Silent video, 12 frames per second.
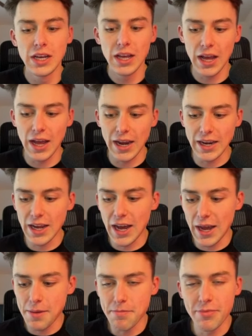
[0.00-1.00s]

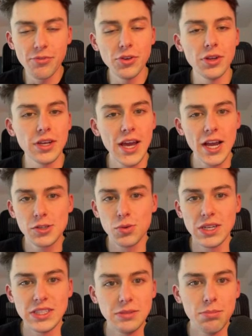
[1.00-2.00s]
I'm feeling
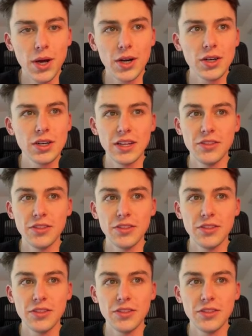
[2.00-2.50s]
XYZ better. And you